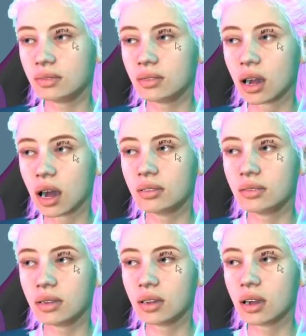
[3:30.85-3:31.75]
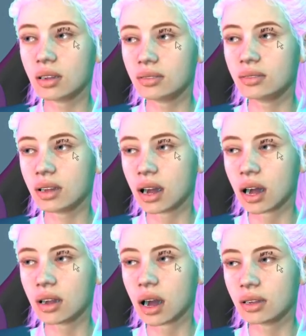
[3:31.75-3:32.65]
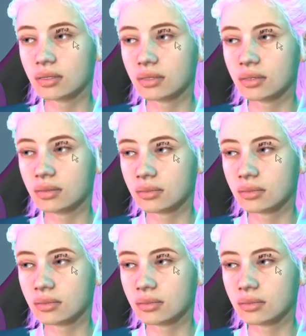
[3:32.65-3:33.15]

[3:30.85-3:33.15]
you can scale it